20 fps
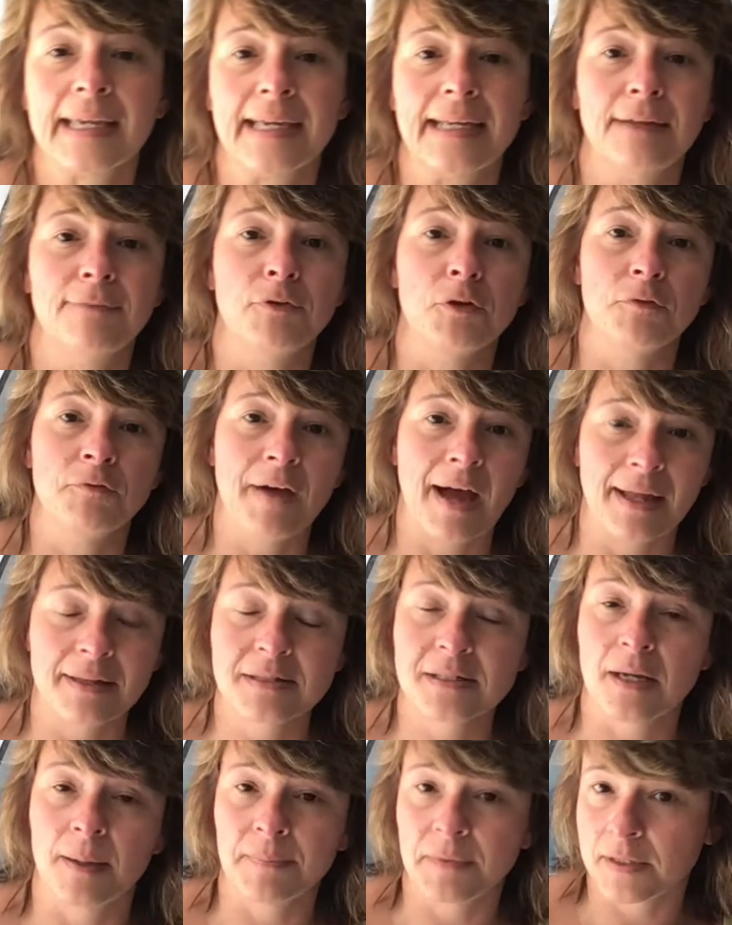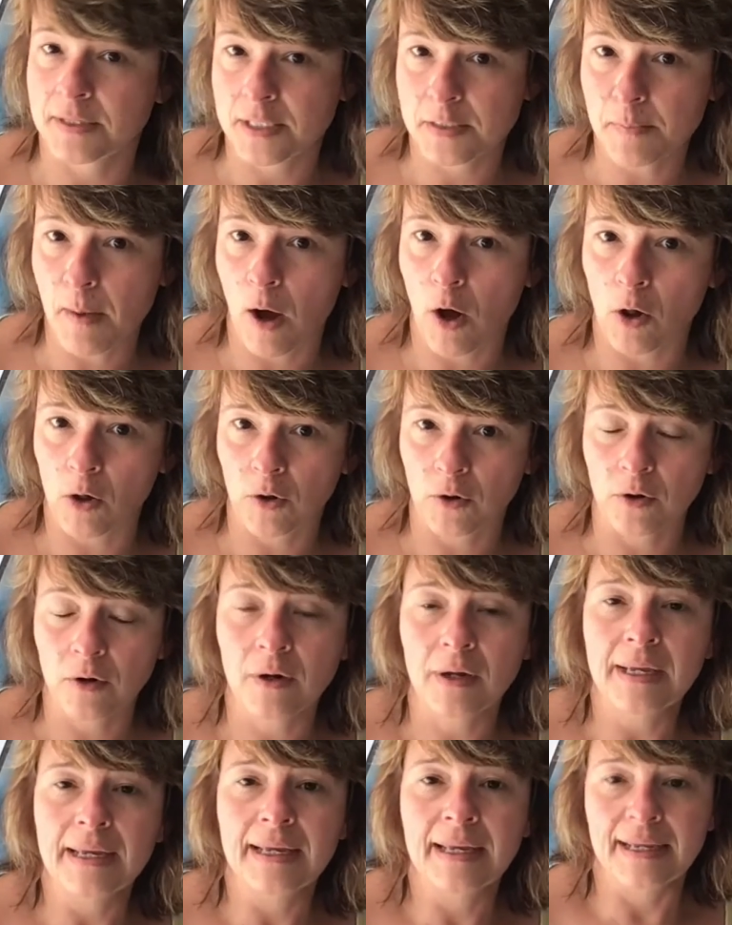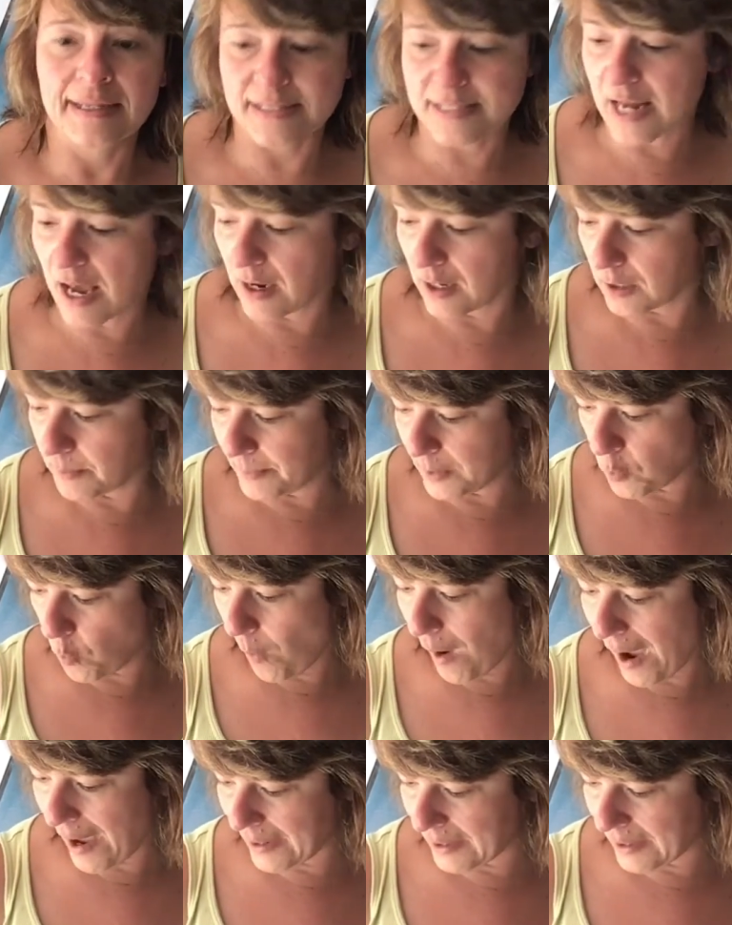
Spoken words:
and if you find something smaller, it's not going to be wide